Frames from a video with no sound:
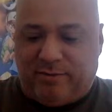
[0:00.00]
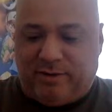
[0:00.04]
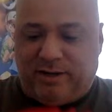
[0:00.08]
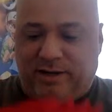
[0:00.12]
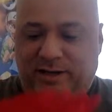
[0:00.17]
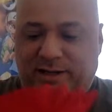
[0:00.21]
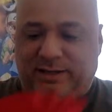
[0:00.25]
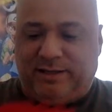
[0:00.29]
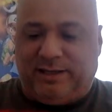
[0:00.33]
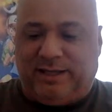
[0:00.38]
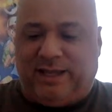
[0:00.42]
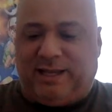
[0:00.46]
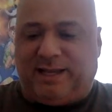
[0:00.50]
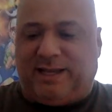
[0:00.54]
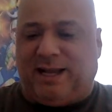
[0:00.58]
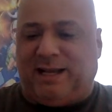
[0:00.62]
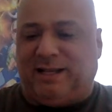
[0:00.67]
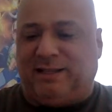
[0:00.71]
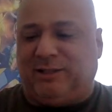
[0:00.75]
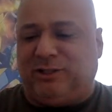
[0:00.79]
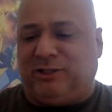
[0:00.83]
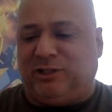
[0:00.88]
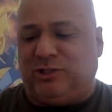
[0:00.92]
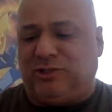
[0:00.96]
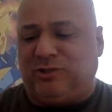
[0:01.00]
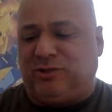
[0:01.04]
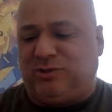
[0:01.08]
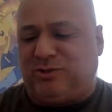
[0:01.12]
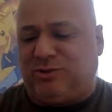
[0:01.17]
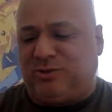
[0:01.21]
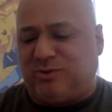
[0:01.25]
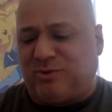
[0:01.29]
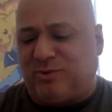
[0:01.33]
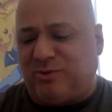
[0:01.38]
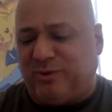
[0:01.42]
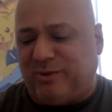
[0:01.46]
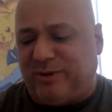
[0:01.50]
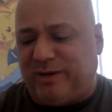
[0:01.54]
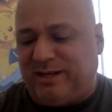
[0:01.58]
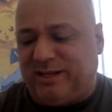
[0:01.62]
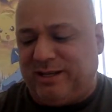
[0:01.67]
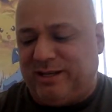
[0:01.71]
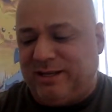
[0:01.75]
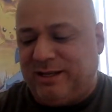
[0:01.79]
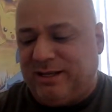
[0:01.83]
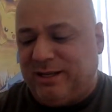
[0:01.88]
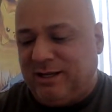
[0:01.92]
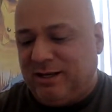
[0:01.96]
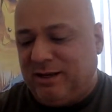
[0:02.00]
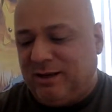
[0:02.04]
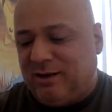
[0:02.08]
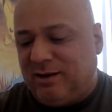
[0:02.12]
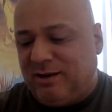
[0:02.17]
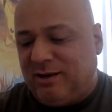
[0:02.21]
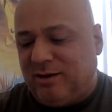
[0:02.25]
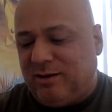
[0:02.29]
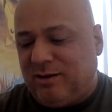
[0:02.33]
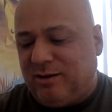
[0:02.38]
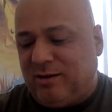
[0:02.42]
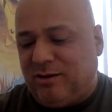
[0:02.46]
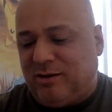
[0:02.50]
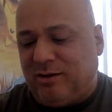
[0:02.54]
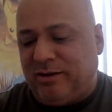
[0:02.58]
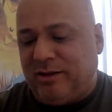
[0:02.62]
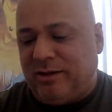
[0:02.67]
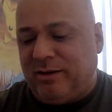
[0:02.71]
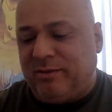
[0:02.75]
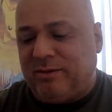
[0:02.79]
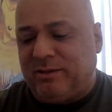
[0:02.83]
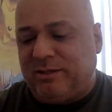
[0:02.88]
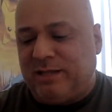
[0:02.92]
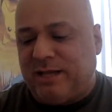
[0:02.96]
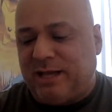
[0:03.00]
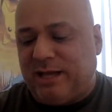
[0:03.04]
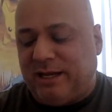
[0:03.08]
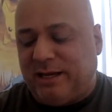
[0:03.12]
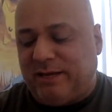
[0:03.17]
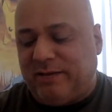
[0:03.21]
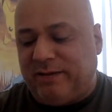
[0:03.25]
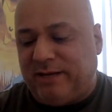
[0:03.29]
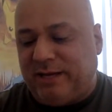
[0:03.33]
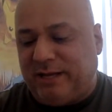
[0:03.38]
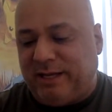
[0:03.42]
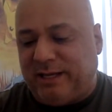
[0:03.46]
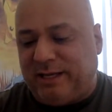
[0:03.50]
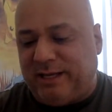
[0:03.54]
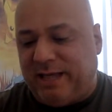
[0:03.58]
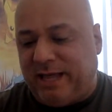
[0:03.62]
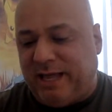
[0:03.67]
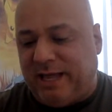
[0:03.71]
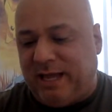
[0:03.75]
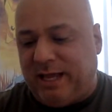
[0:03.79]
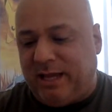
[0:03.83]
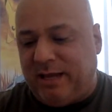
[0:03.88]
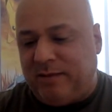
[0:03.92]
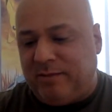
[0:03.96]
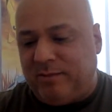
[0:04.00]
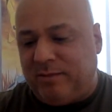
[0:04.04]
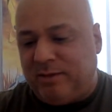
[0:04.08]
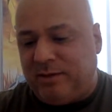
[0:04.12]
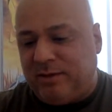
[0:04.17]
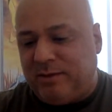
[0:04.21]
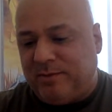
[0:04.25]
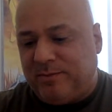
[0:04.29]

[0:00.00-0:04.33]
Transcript: ready. They got destroyed. Oh, that was not even a game.